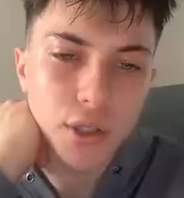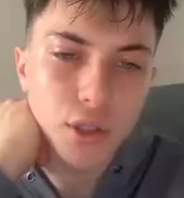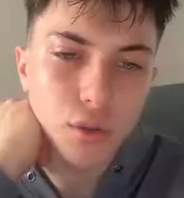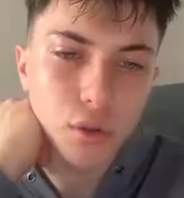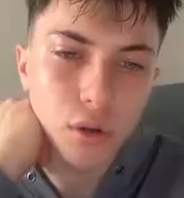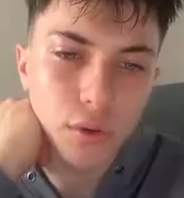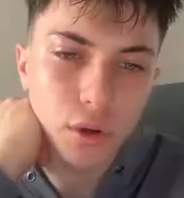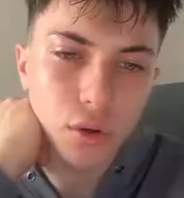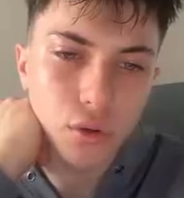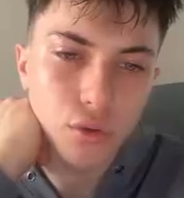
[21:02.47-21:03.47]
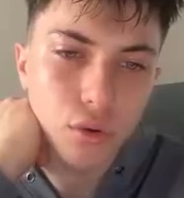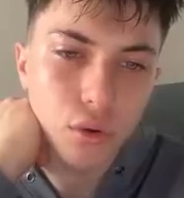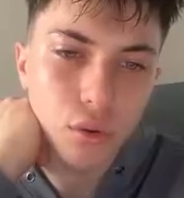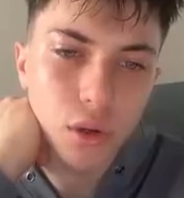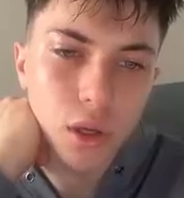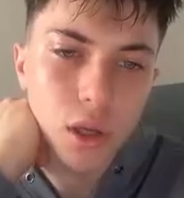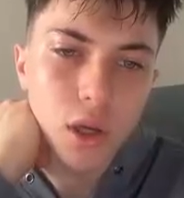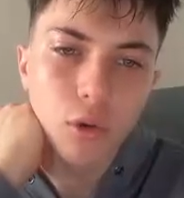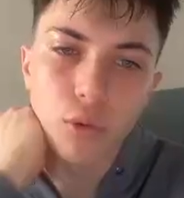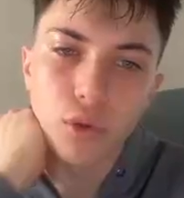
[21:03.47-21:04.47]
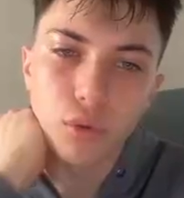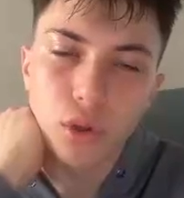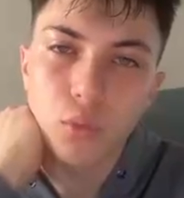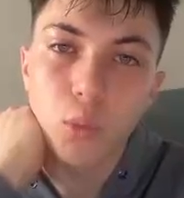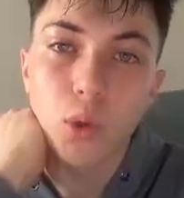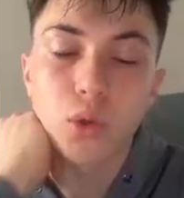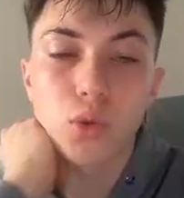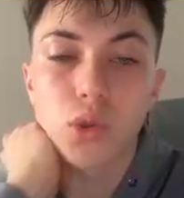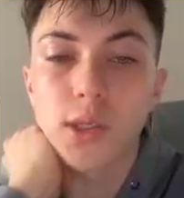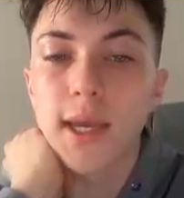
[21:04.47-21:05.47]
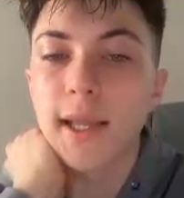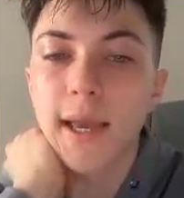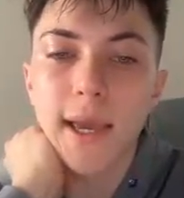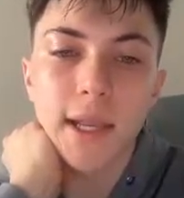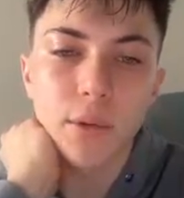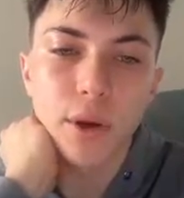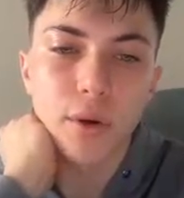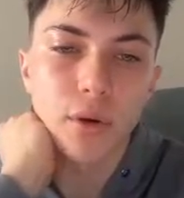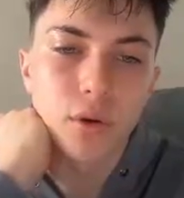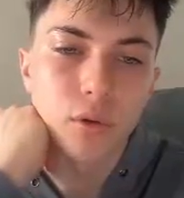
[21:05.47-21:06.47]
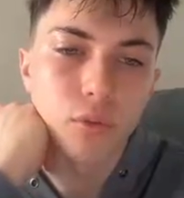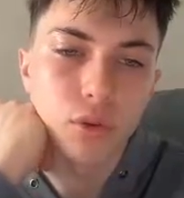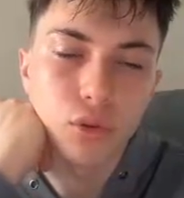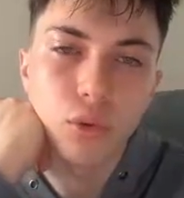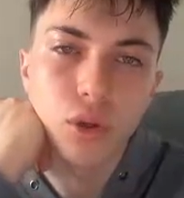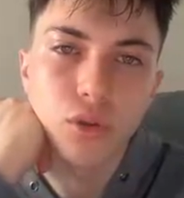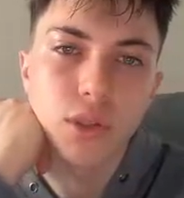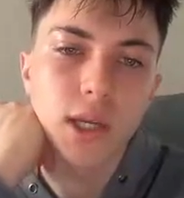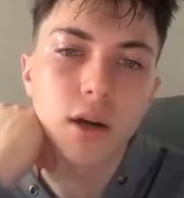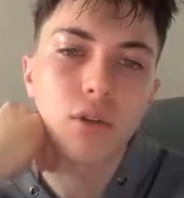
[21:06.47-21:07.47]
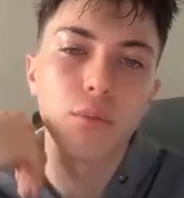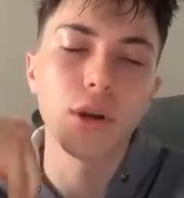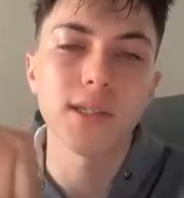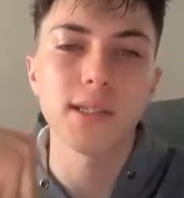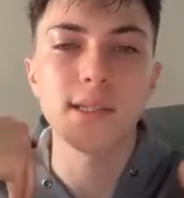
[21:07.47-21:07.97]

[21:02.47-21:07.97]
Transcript: took over control, we do not want to sell anywhere. We do want to see how the price is